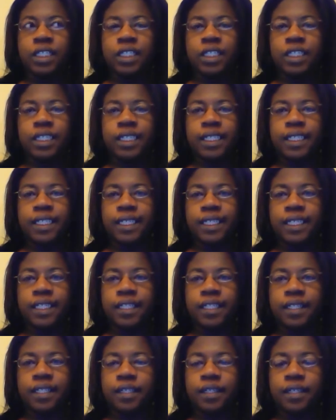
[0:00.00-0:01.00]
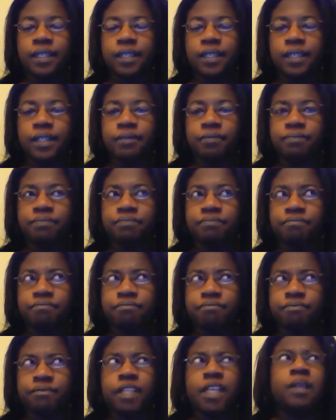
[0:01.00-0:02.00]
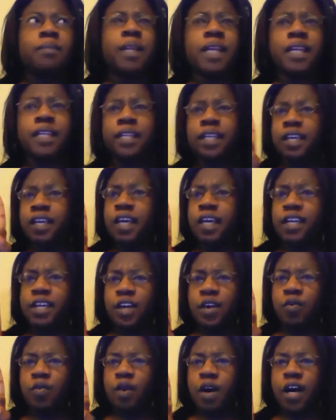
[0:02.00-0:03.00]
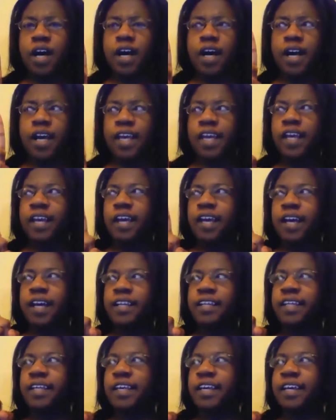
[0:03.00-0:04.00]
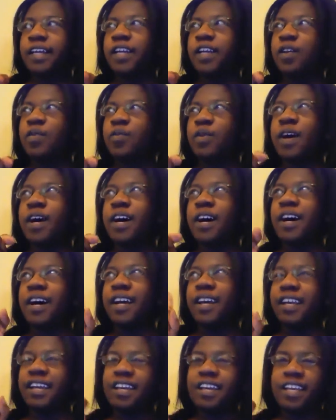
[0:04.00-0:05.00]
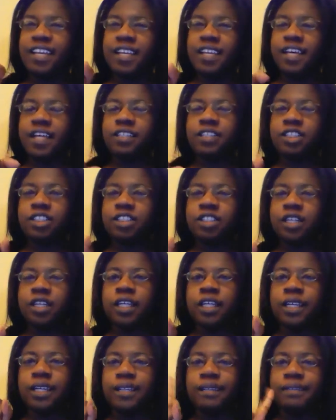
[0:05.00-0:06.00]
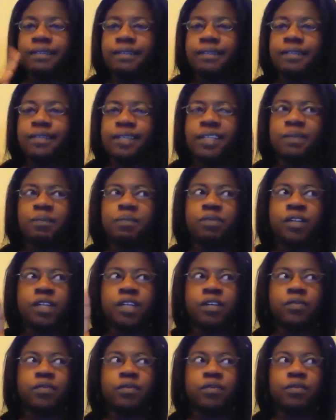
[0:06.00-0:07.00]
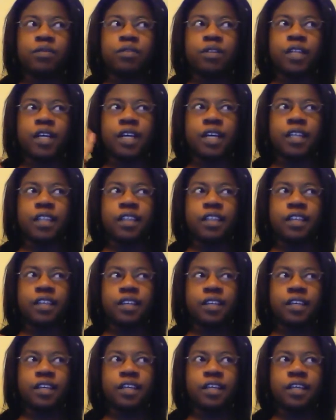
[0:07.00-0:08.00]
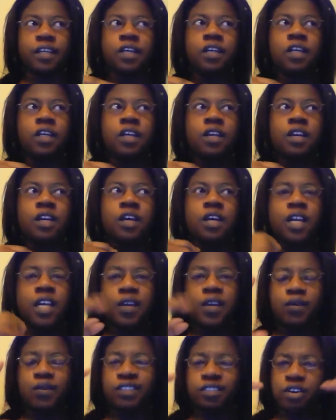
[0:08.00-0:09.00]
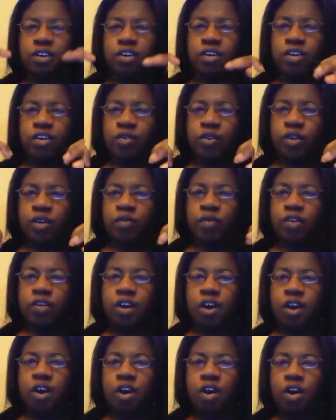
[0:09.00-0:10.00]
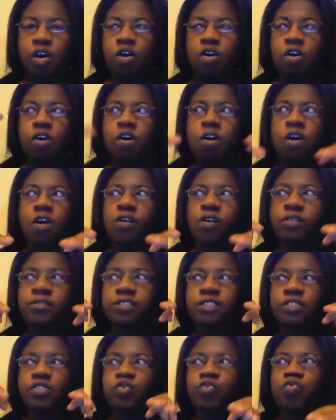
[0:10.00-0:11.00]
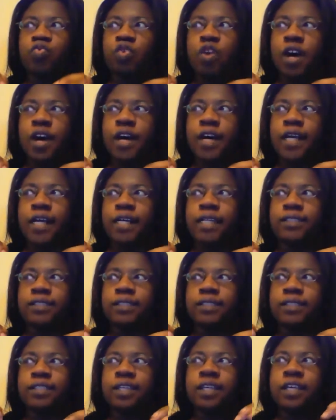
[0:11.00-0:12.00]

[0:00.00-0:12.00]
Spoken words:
again. But I did kind of know why. I did kind of know why. He actually did break rule, I think. He was arguing with the alt-right,